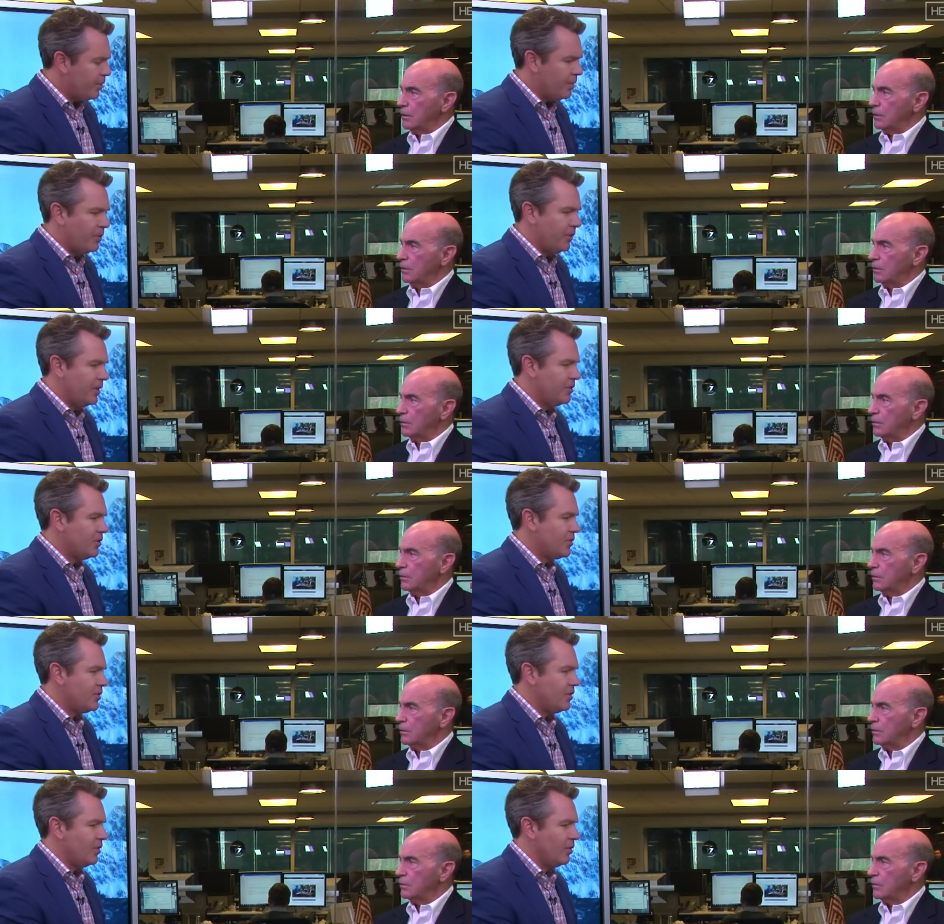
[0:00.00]
Speaker 1: people, they
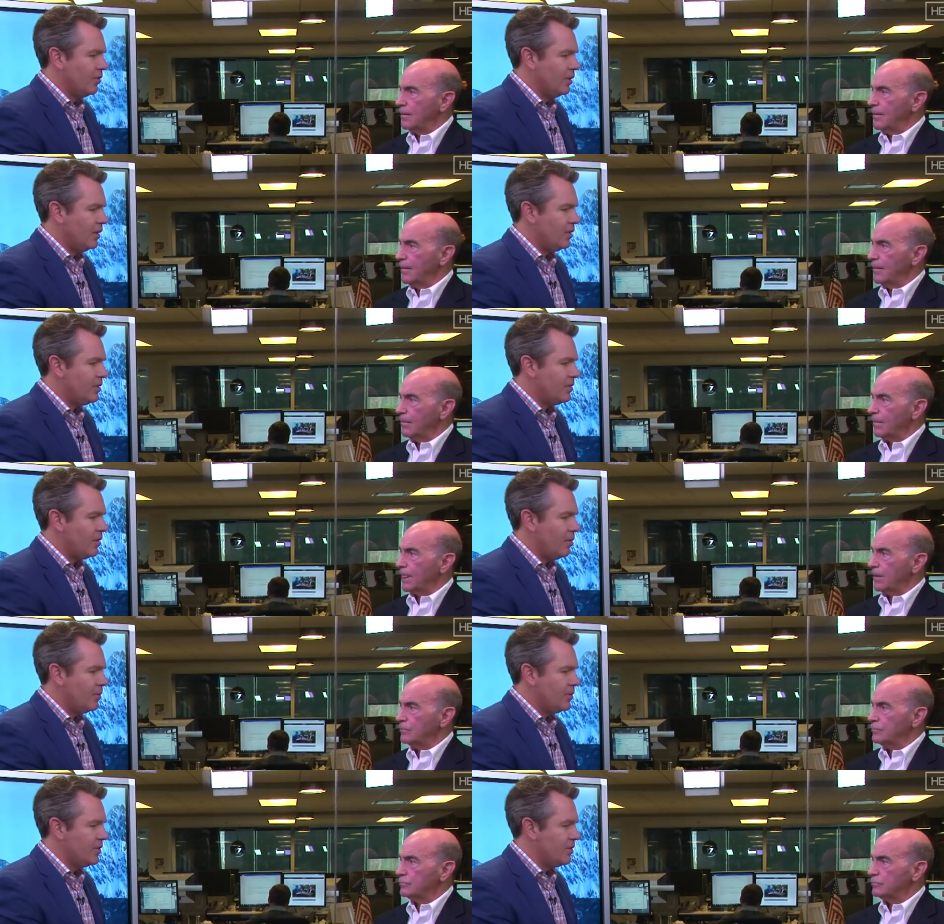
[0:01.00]
just, you know, it's, it's
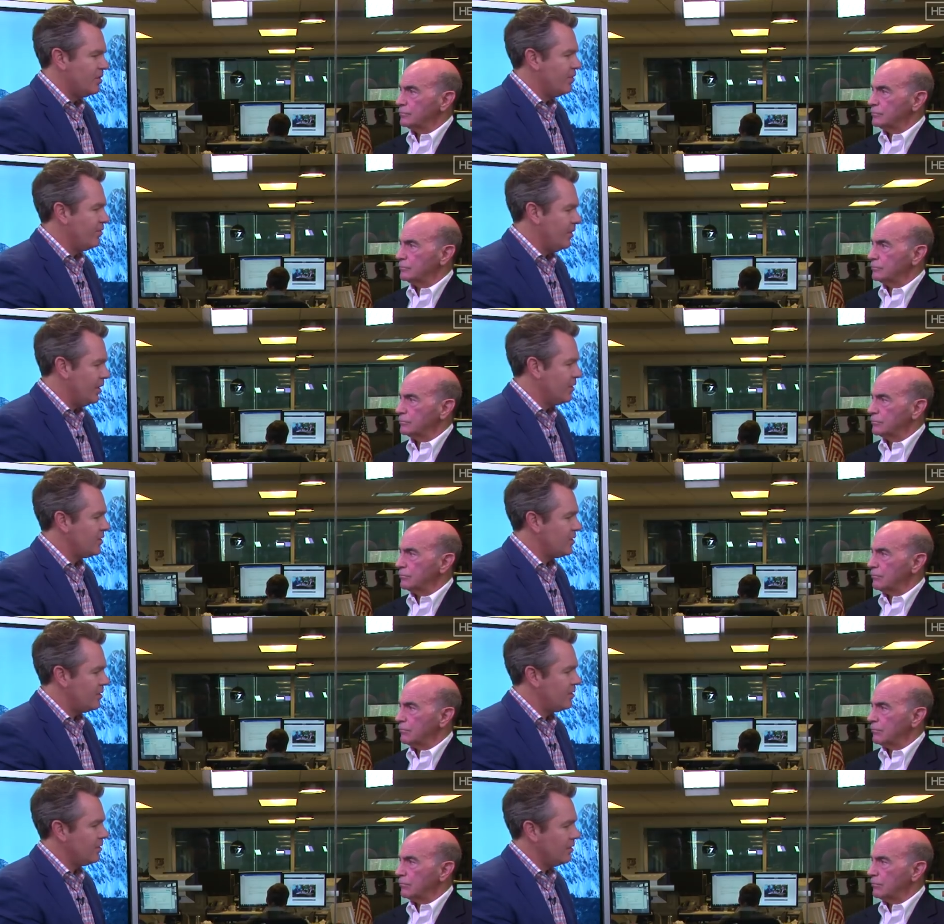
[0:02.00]
almost this
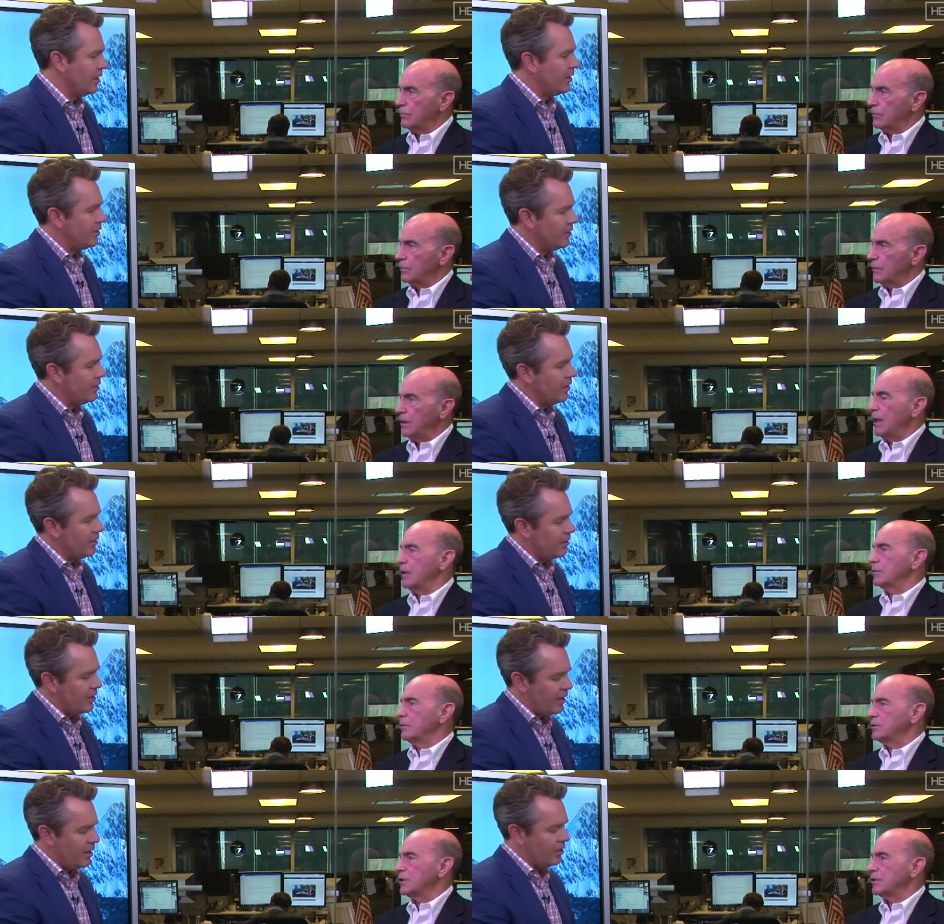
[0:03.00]
defeatist. Like, yeah.
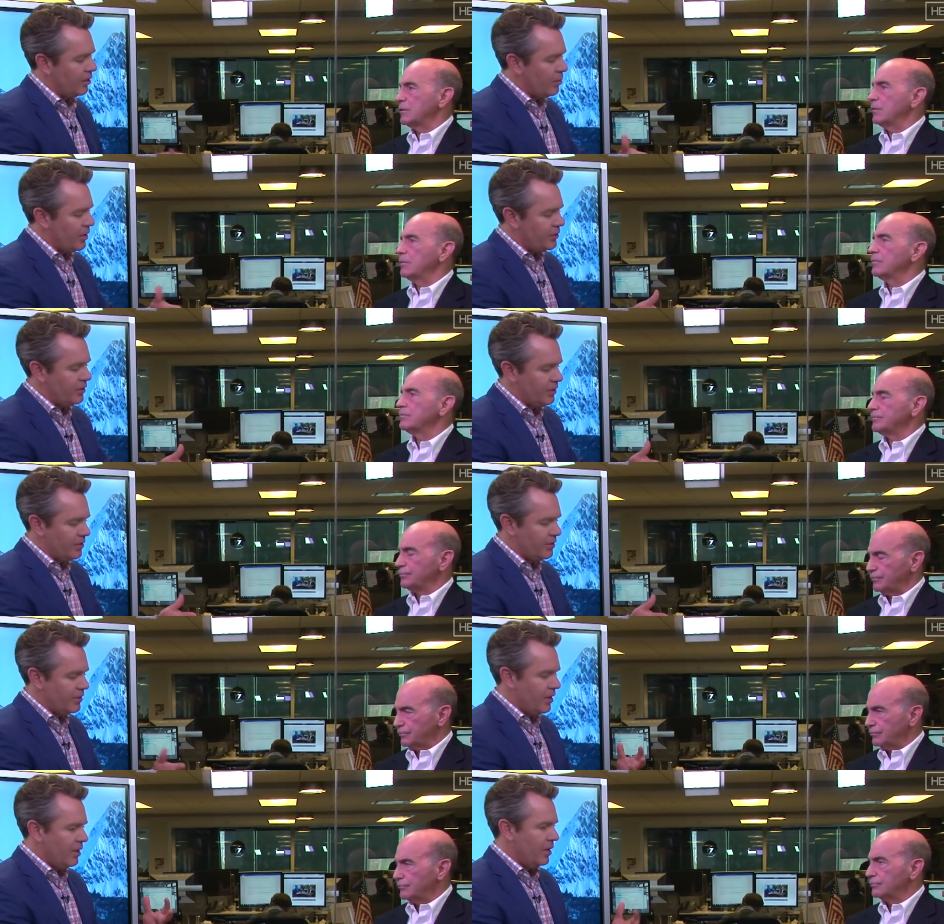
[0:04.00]
the, the, the question
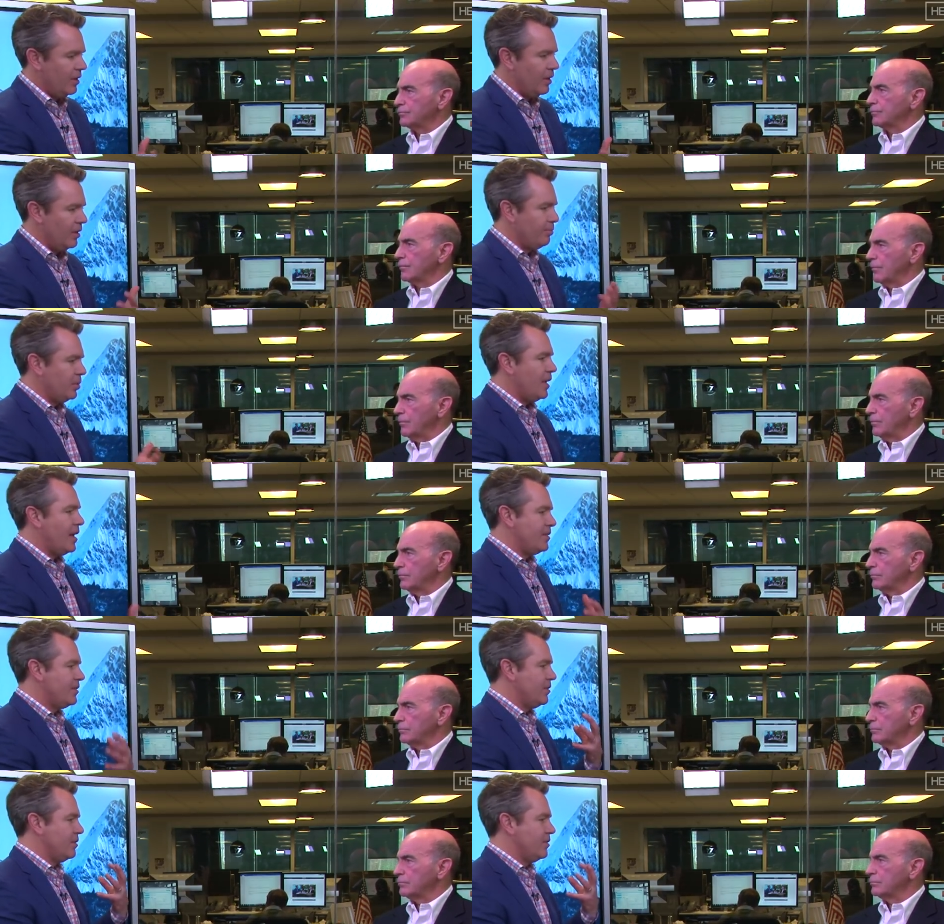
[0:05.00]
is, it
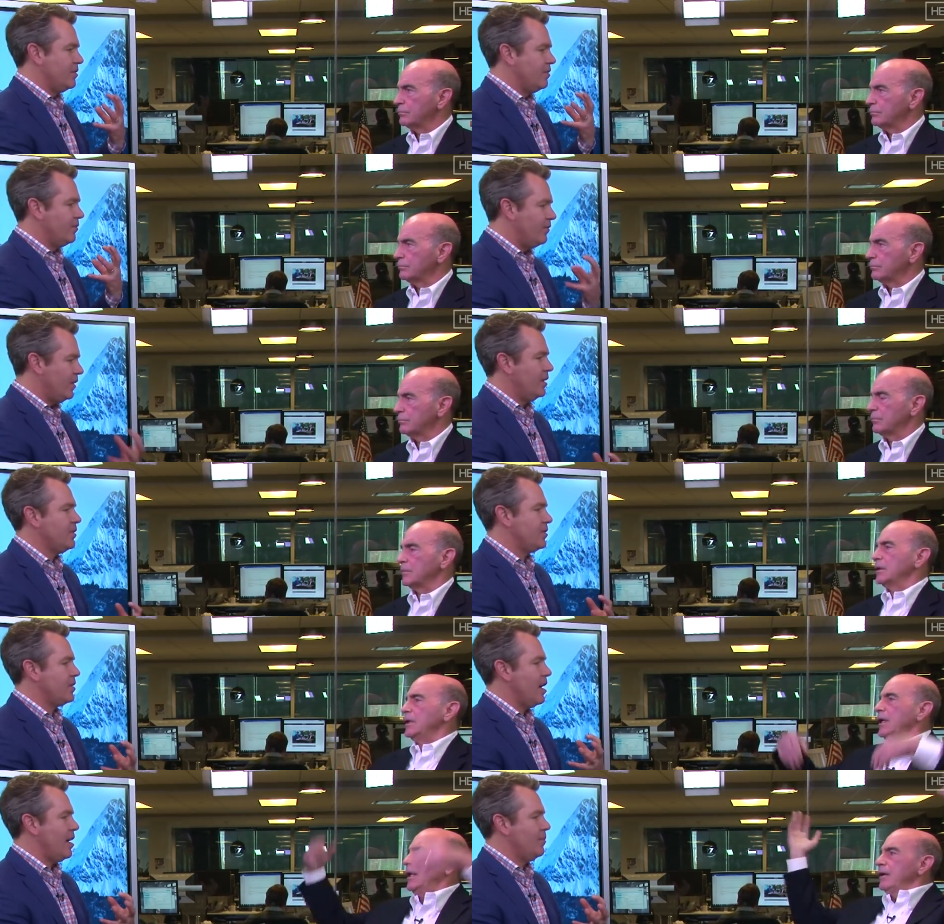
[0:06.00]
implies this
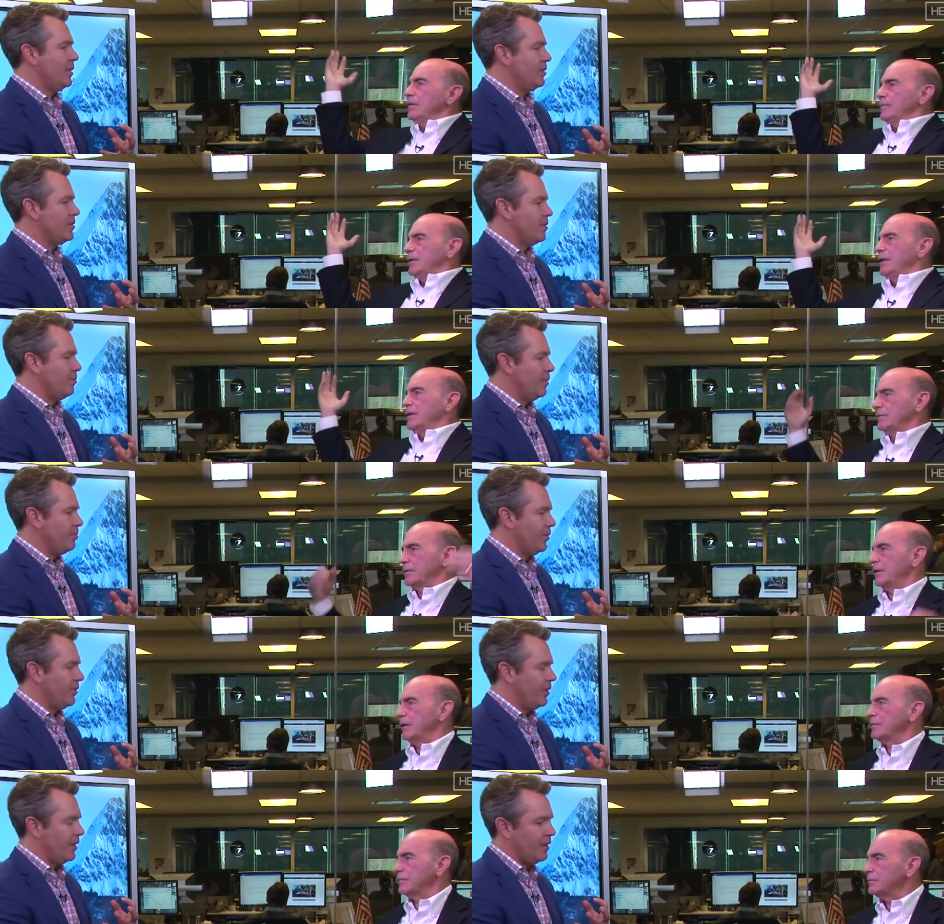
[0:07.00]
defeatist yeah, comment that yeah, some
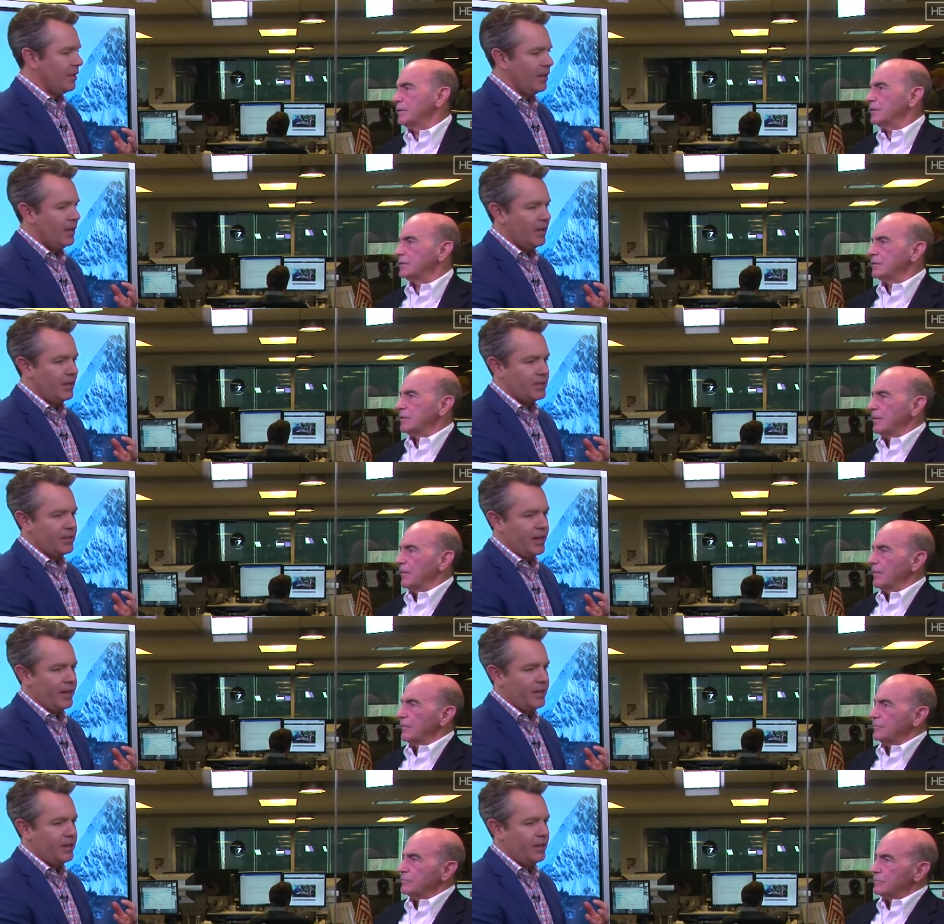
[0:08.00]
people yeah, think. It's
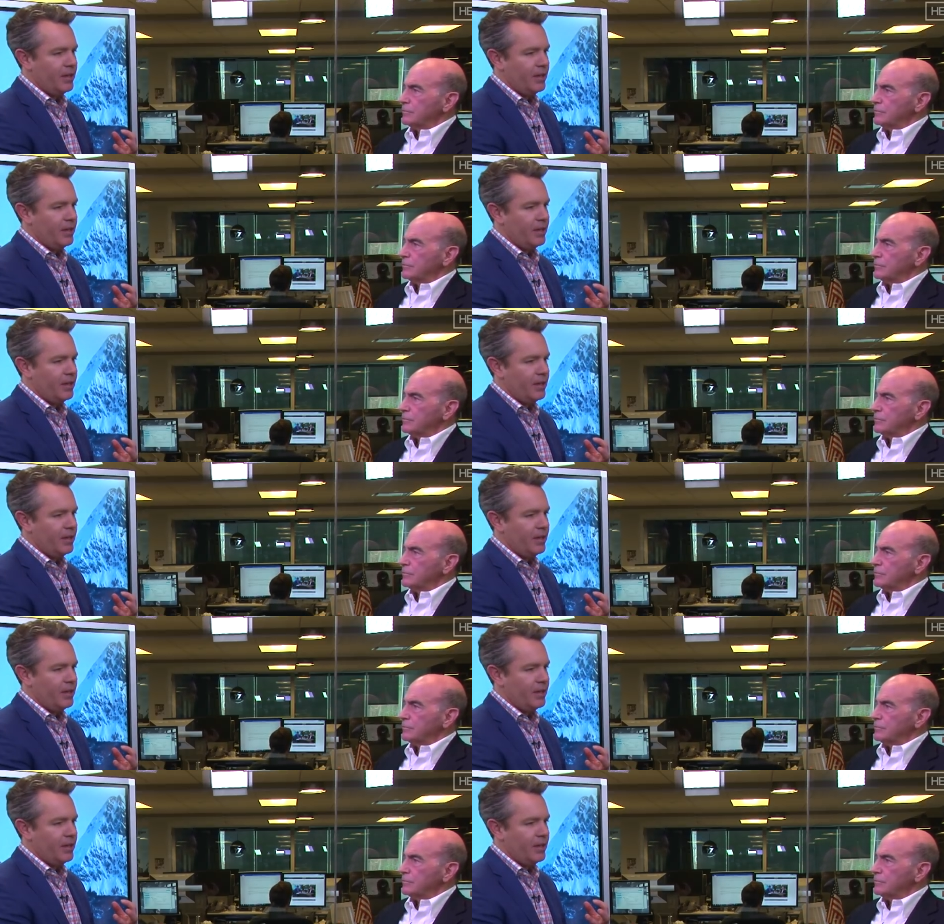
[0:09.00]
like,